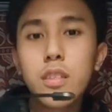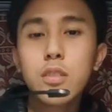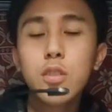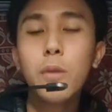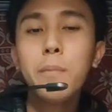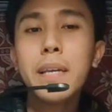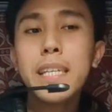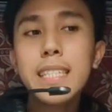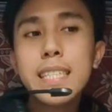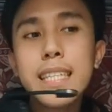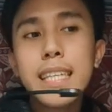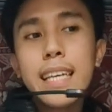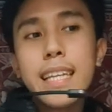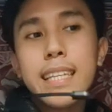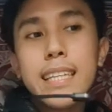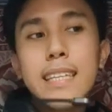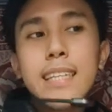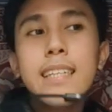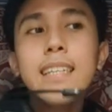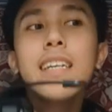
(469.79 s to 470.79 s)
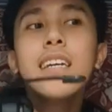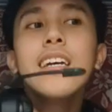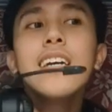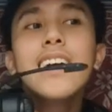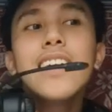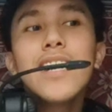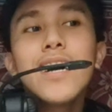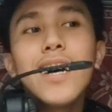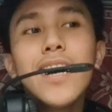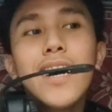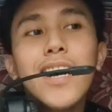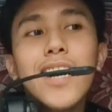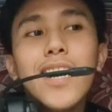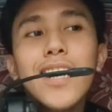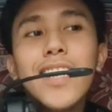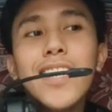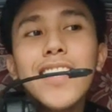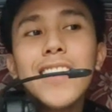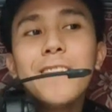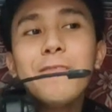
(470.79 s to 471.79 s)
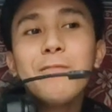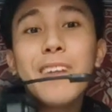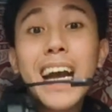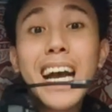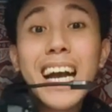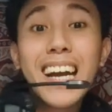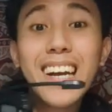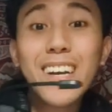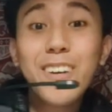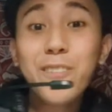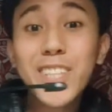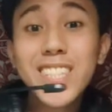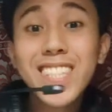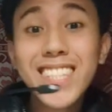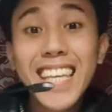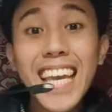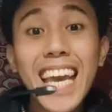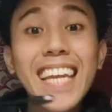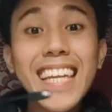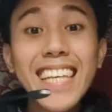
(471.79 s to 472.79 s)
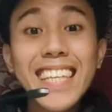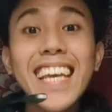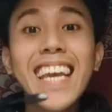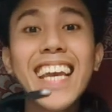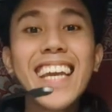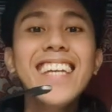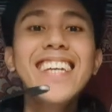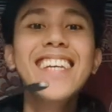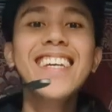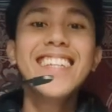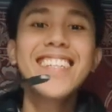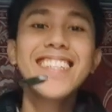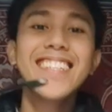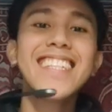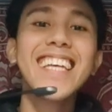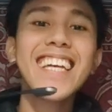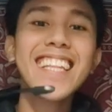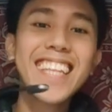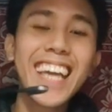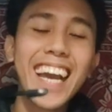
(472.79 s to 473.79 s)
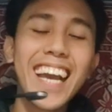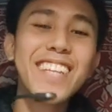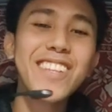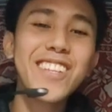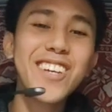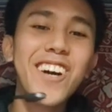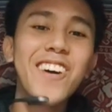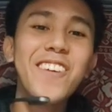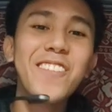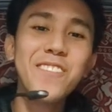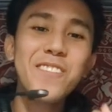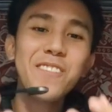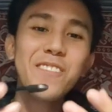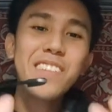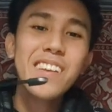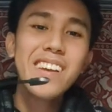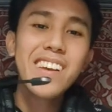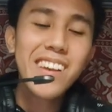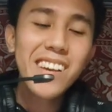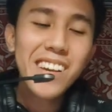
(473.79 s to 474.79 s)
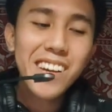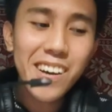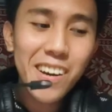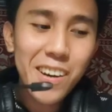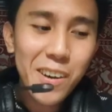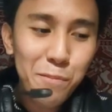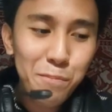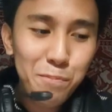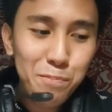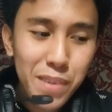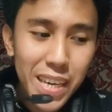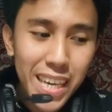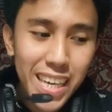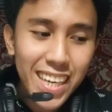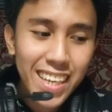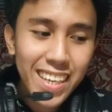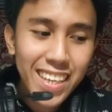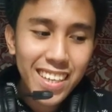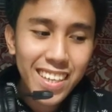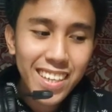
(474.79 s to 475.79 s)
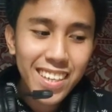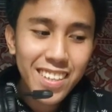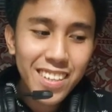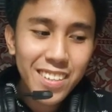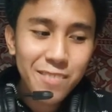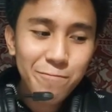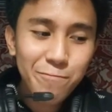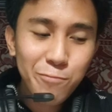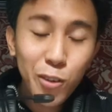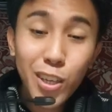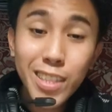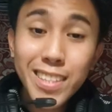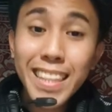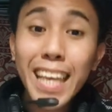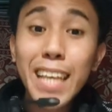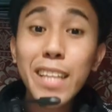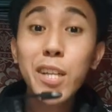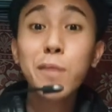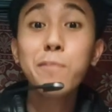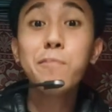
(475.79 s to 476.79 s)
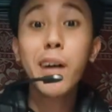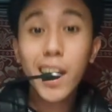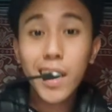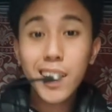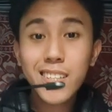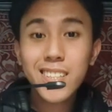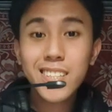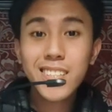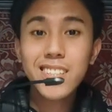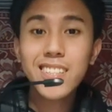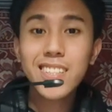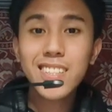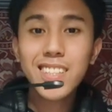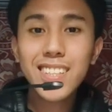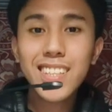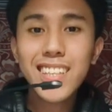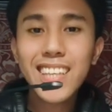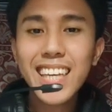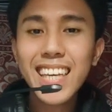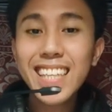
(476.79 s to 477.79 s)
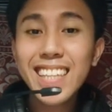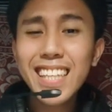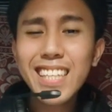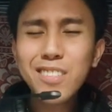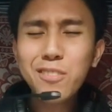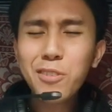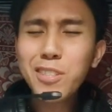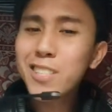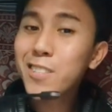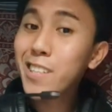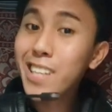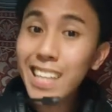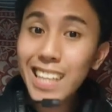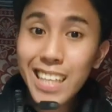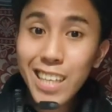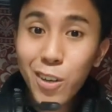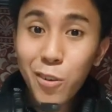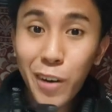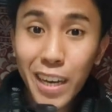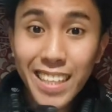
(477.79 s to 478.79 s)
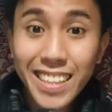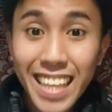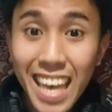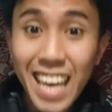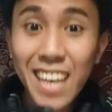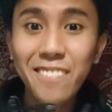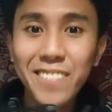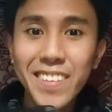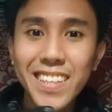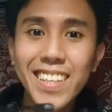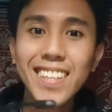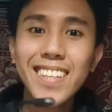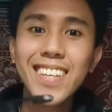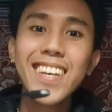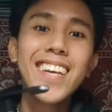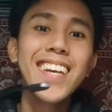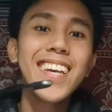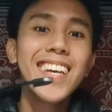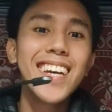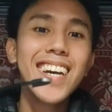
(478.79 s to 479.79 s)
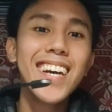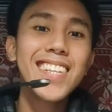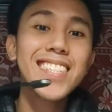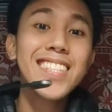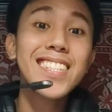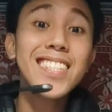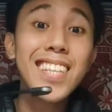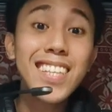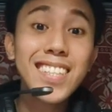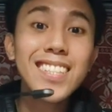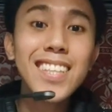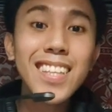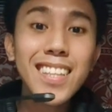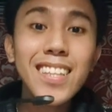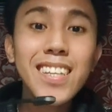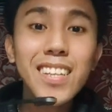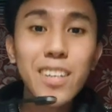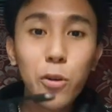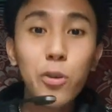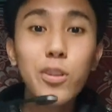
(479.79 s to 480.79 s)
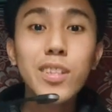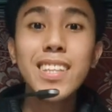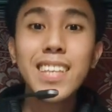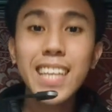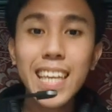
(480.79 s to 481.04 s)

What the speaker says: So basically, I was carrying that kind of a big container box, and it was really quite heavy as a 16-year-old